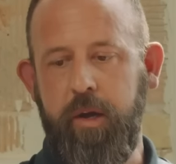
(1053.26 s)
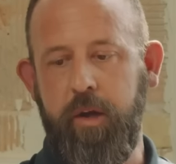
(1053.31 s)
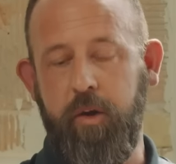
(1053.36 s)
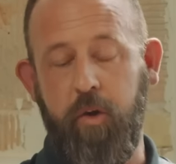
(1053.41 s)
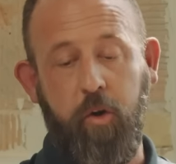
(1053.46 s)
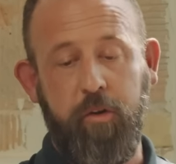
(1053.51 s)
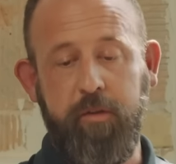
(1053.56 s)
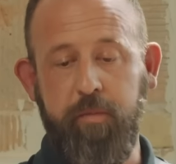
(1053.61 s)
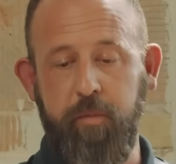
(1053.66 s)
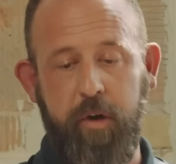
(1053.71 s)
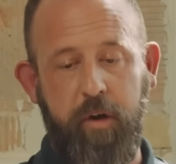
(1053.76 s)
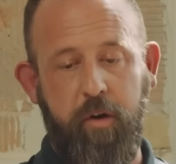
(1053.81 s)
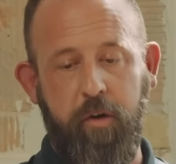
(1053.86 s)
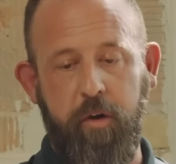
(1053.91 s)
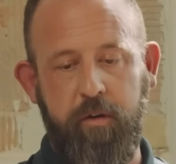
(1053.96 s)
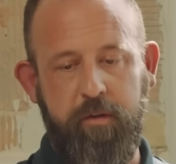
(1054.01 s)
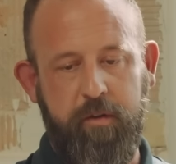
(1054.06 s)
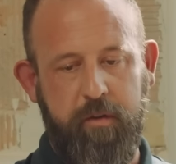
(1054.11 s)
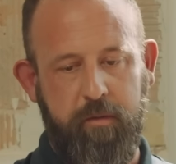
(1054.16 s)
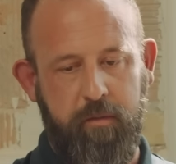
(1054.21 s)
ultimately
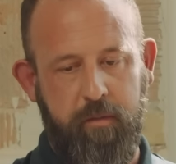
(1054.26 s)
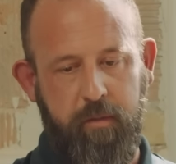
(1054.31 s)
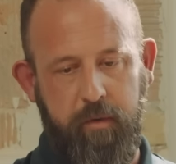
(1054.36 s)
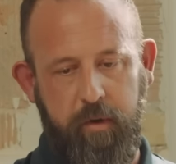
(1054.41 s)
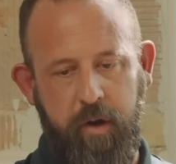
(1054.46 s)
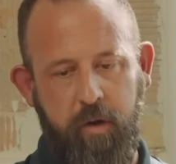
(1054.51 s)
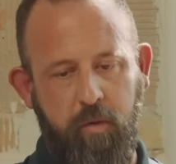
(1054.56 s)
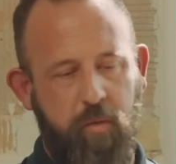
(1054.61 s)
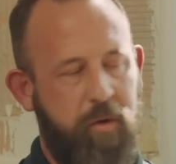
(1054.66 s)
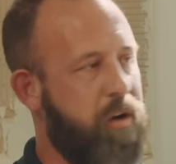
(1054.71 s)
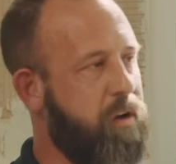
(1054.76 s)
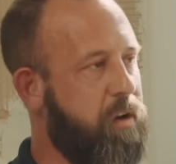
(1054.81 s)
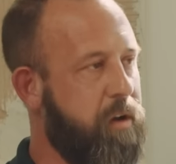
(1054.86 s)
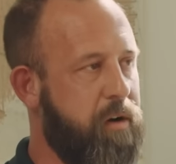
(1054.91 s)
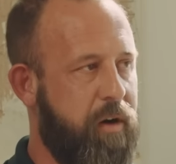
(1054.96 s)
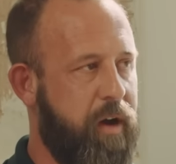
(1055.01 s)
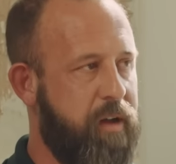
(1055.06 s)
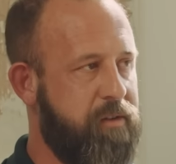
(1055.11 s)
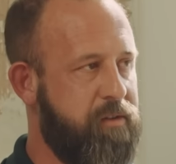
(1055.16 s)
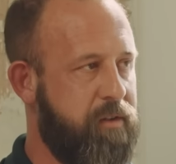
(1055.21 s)
learned some really good
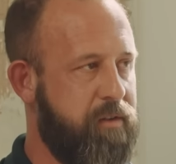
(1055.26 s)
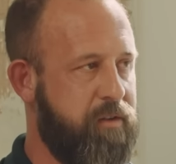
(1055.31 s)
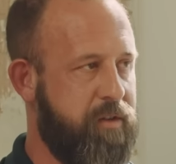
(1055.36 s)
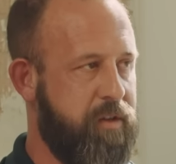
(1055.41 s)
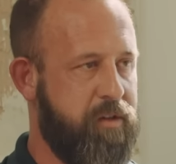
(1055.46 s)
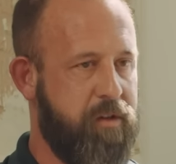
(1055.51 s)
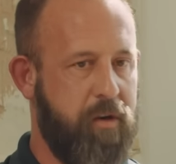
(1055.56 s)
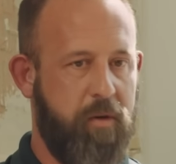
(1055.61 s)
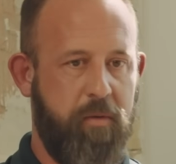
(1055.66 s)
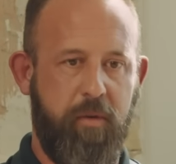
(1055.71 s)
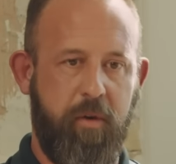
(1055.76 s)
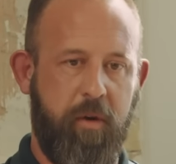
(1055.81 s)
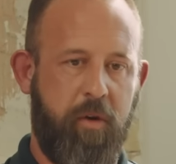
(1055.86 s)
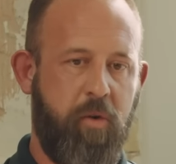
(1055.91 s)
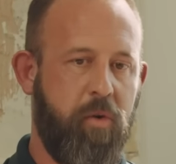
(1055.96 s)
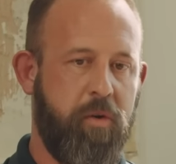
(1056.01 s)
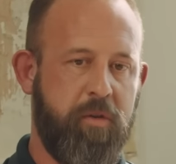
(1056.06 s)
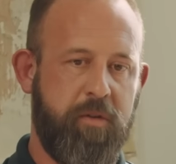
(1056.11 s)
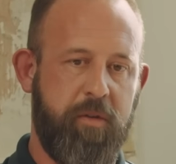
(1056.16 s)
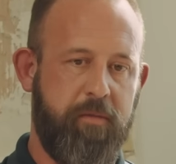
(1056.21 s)
lessons just over a
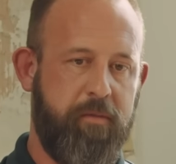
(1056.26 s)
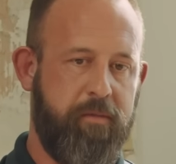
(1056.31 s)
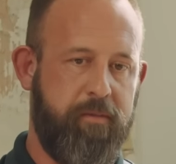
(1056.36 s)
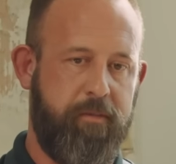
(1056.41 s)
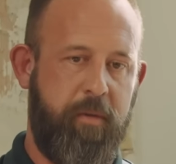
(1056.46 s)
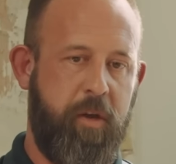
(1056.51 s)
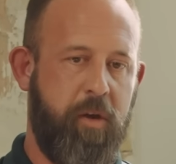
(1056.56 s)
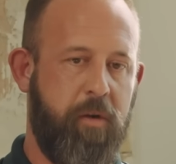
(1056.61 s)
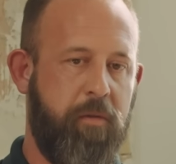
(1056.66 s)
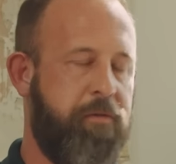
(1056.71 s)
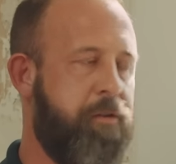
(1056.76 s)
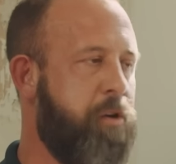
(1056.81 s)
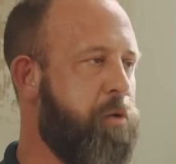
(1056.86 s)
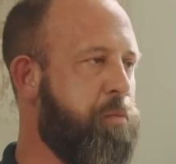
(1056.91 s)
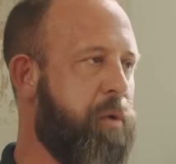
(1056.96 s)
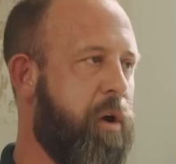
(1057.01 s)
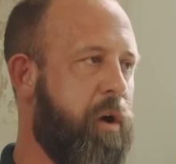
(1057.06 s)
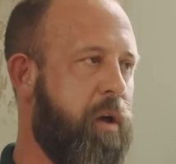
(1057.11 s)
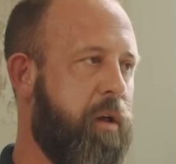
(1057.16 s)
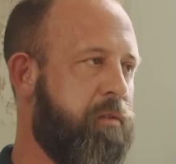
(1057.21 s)
course of a few
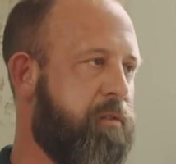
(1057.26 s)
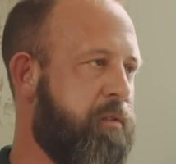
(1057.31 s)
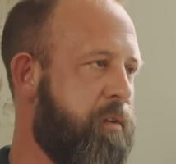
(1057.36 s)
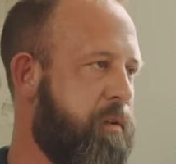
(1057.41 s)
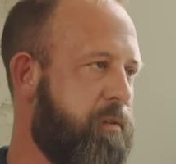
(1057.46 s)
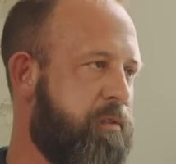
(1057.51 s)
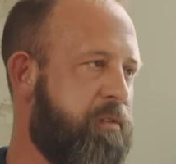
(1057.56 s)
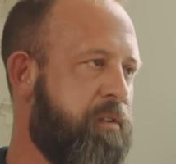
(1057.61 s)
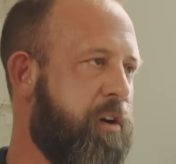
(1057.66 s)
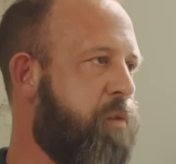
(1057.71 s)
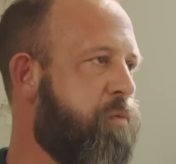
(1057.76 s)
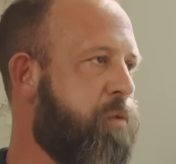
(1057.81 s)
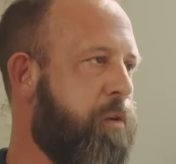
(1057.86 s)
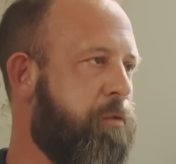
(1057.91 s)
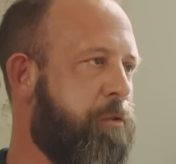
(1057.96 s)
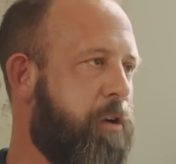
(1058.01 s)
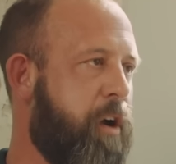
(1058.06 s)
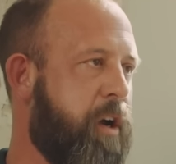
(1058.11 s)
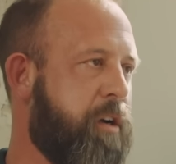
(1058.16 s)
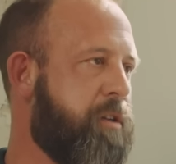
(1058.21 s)
months, and
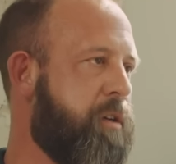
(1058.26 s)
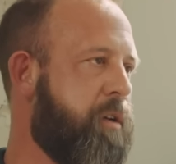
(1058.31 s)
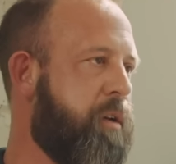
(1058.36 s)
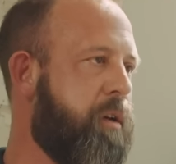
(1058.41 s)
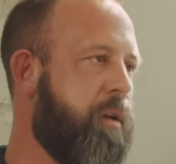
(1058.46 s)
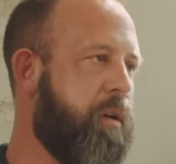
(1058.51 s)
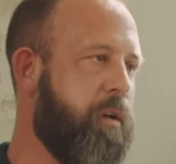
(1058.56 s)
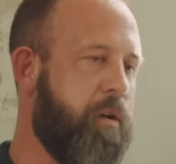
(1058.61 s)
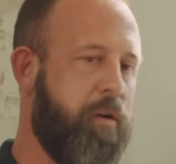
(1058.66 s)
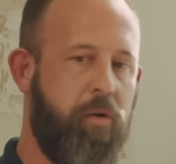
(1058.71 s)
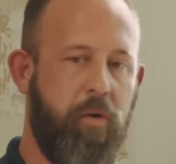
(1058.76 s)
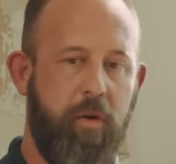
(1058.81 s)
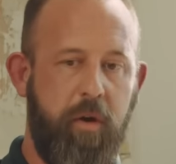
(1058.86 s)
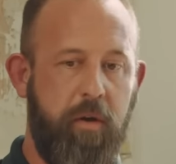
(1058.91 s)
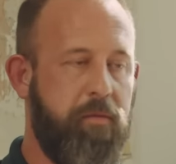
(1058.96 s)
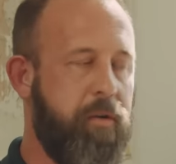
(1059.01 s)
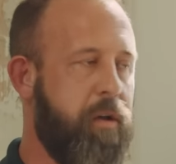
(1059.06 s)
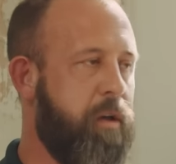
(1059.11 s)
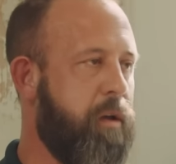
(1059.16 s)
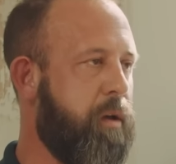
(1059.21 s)
self-reflection and
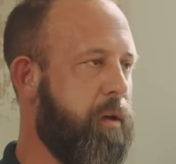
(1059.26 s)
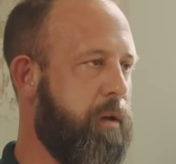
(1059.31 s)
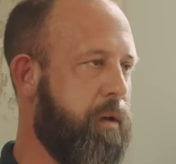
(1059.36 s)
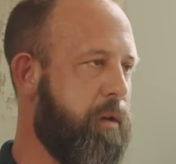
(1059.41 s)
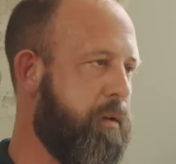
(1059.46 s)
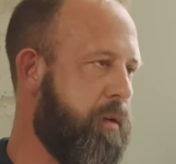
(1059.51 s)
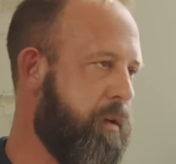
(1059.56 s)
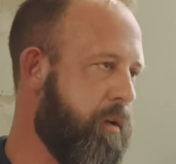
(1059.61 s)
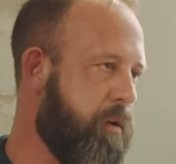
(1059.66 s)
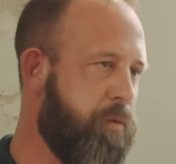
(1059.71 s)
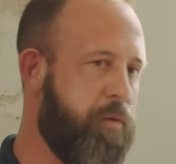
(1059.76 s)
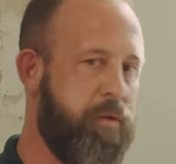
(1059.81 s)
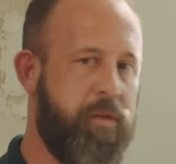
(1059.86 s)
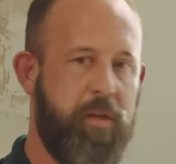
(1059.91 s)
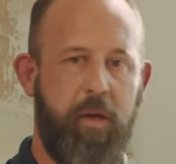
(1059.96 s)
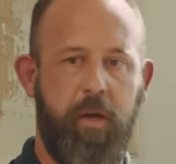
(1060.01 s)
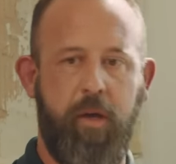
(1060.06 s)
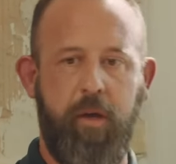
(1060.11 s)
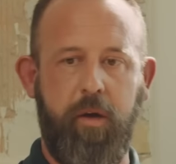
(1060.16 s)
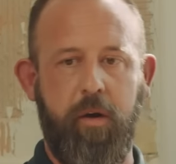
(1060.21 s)
grieving and dealing with
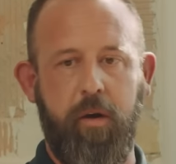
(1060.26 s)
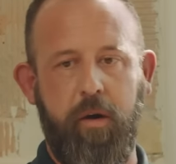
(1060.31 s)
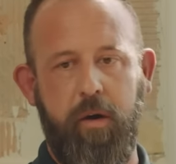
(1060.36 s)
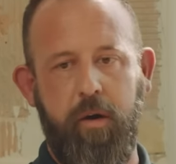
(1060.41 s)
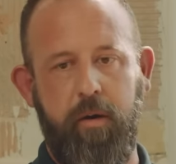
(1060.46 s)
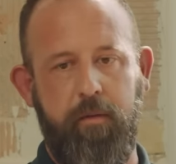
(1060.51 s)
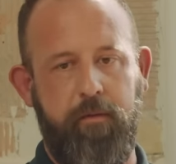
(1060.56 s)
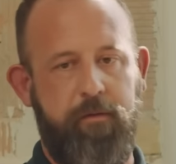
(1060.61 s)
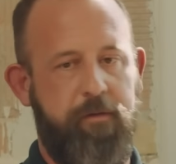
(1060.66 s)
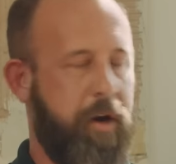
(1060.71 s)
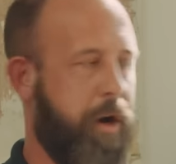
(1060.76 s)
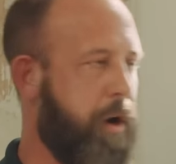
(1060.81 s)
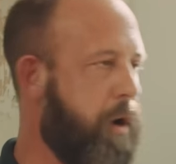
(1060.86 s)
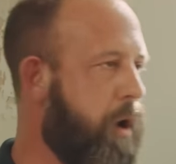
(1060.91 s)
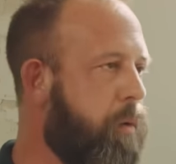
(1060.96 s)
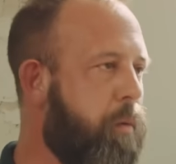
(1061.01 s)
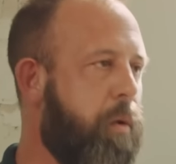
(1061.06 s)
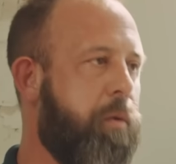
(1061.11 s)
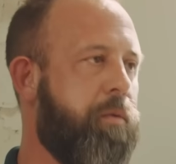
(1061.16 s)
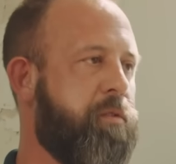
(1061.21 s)
the anger and figuring
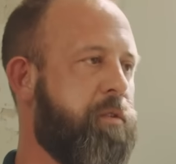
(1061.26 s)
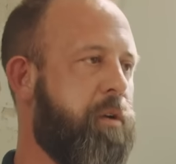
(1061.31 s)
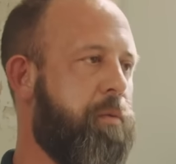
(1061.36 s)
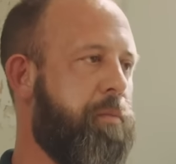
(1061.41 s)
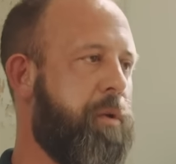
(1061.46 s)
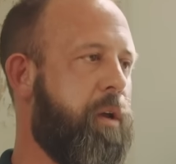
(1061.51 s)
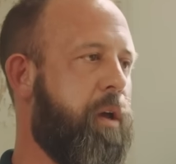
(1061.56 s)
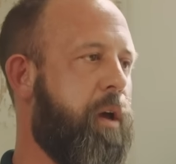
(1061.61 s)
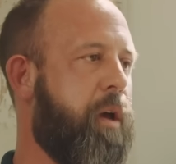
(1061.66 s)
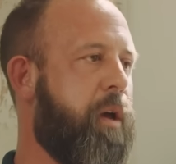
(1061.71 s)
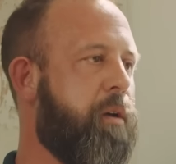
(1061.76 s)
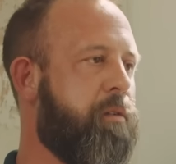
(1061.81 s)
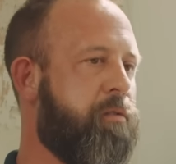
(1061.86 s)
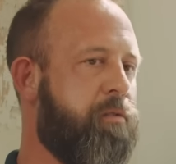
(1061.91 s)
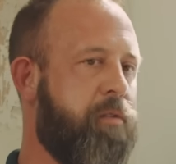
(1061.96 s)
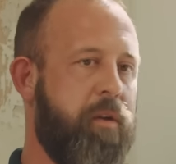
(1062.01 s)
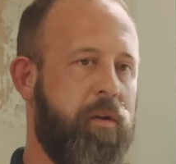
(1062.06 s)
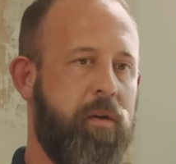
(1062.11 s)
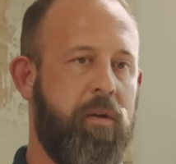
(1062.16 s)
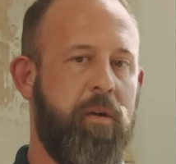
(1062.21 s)
out what was going to be
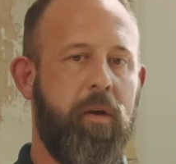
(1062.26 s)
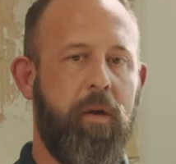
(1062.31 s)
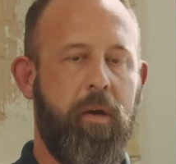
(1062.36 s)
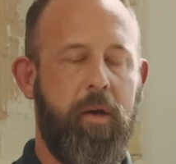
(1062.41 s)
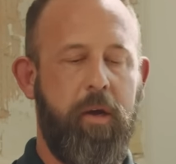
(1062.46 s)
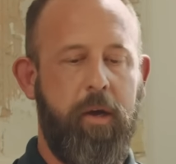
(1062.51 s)
next, and